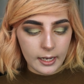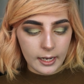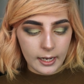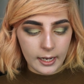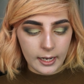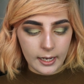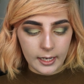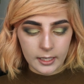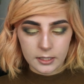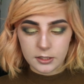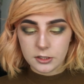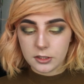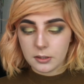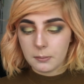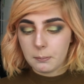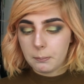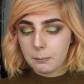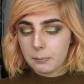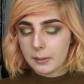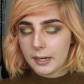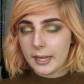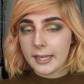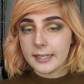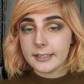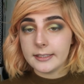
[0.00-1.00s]
and
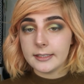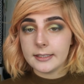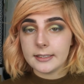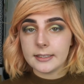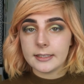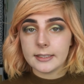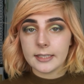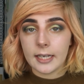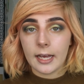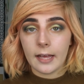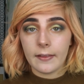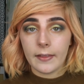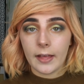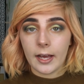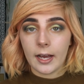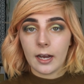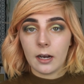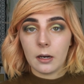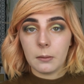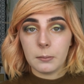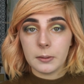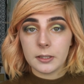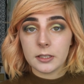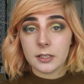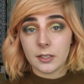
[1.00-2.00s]
blend that
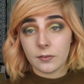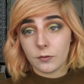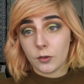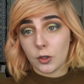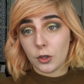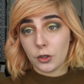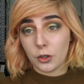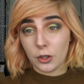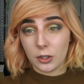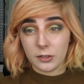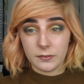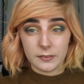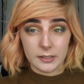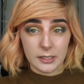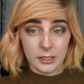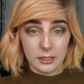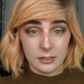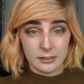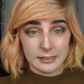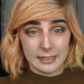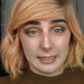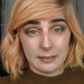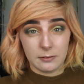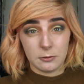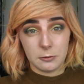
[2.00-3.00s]
out because I've gone over the
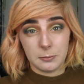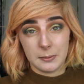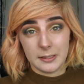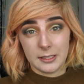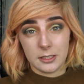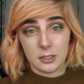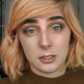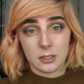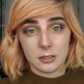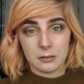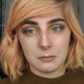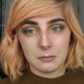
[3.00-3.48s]
Untamed bit.